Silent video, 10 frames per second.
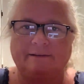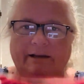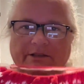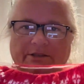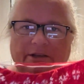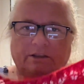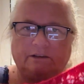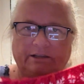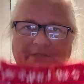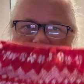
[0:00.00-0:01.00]
I
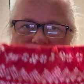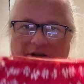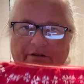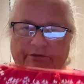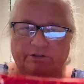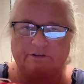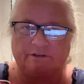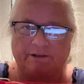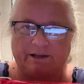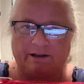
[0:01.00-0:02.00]
suddenly discover
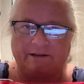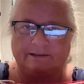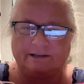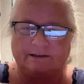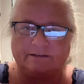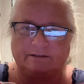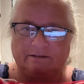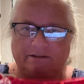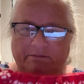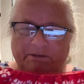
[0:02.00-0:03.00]
that I did
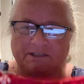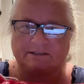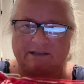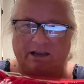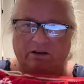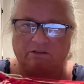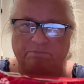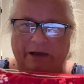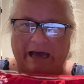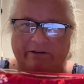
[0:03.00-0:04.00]
a mistake on the
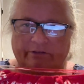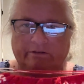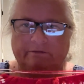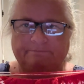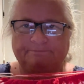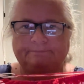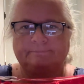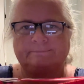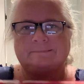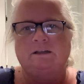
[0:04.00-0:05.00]
pattern.
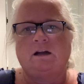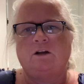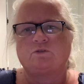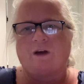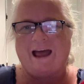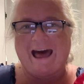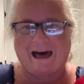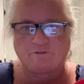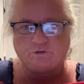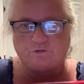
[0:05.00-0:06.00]
So I
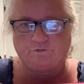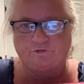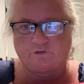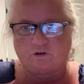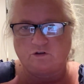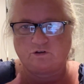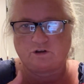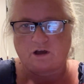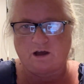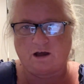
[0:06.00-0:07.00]
have to frog
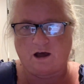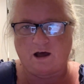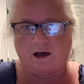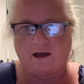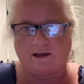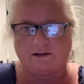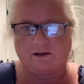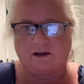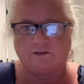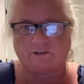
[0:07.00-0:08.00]

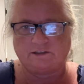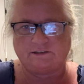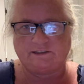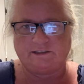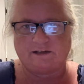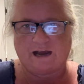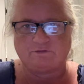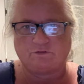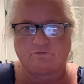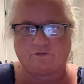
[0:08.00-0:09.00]
until here. I have
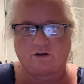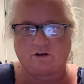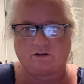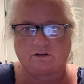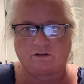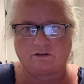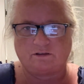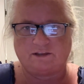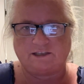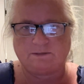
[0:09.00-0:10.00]
to frog
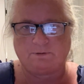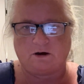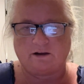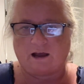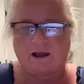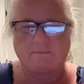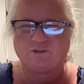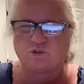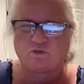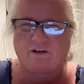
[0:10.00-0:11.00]
this part. I'm
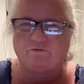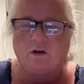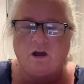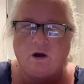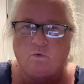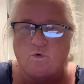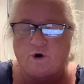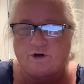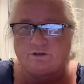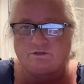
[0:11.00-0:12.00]
sure I've worked